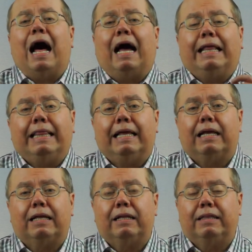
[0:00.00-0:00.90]
I
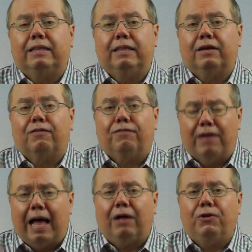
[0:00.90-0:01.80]
think their
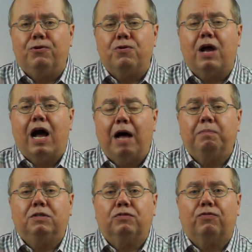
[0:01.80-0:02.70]
value
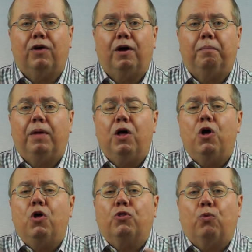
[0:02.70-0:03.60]
comes from
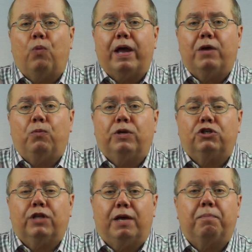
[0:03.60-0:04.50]
the way in
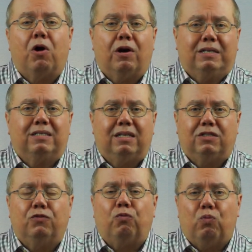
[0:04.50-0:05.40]
which they impart a
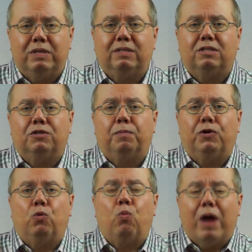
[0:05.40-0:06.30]
sense of wisdom
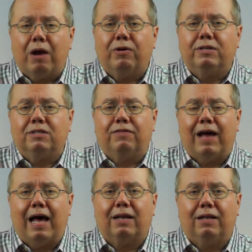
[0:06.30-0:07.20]
and awareness of
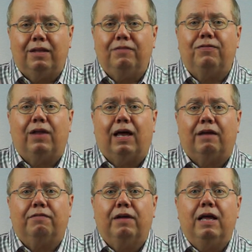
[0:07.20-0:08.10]
how to live
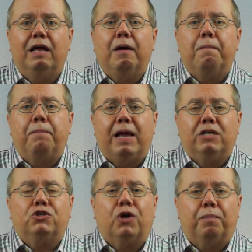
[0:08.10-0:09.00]
life
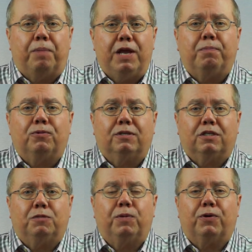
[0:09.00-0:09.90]
based on people's
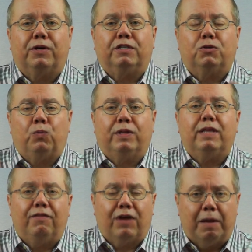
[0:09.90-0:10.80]
experience and what
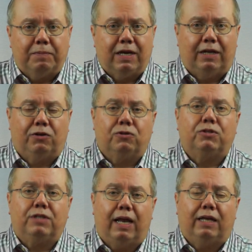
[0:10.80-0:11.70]
they've come to
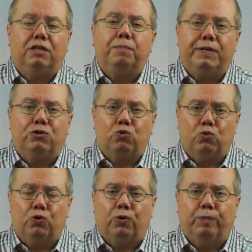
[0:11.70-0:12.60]
understand to be
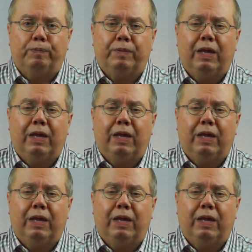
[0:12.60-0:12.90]
true.